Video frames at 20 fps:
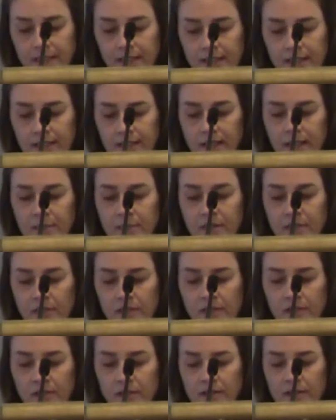in times of
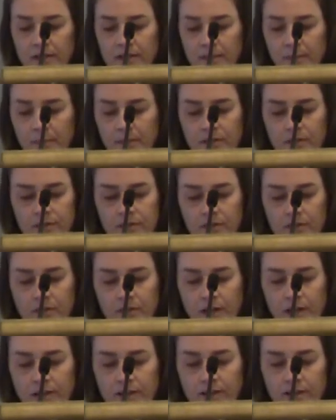even the deepest
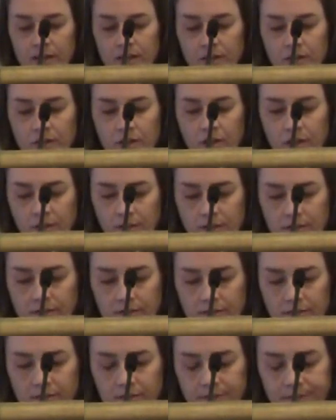distress and
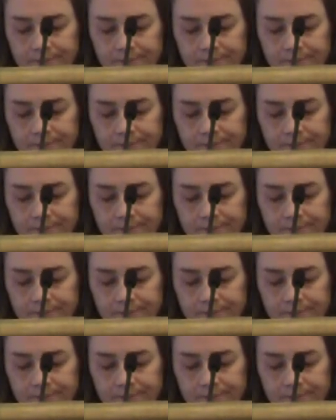darkness.